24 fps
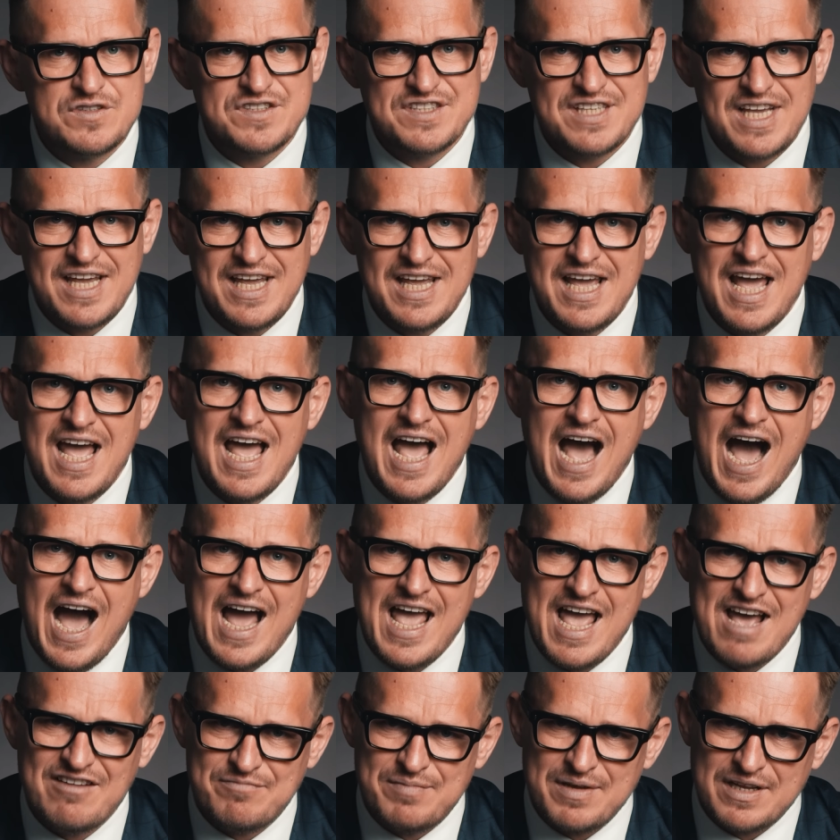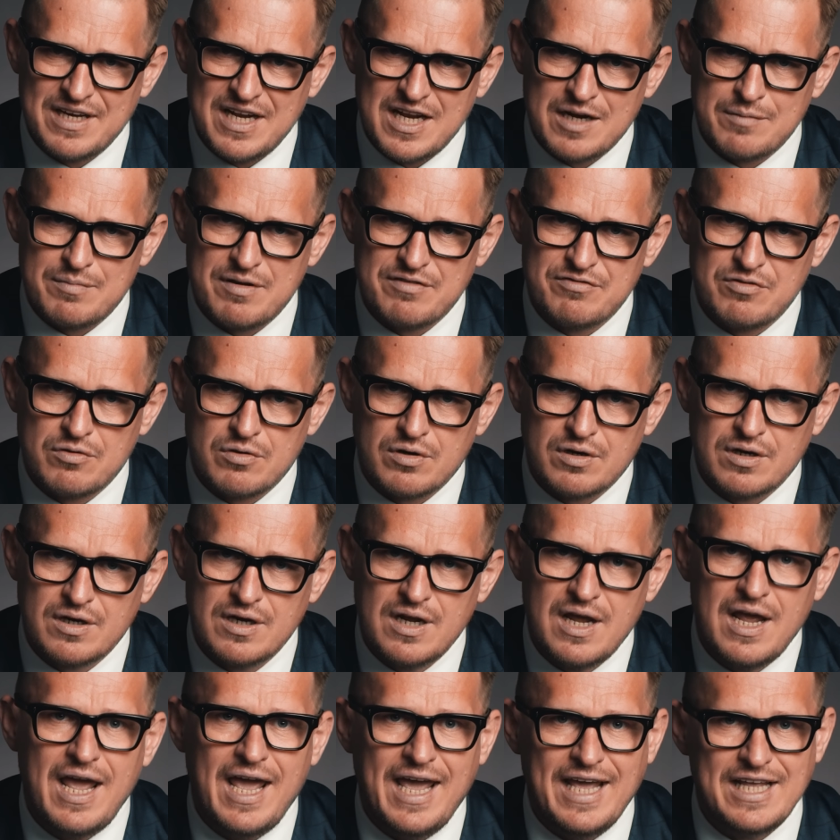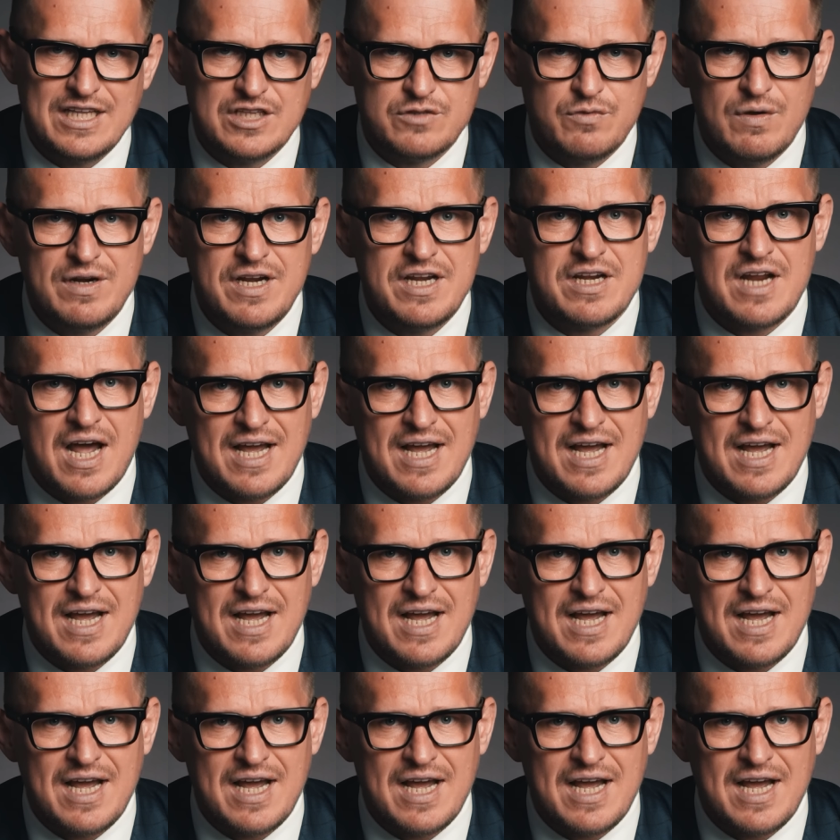to say, I have been here before, in twenty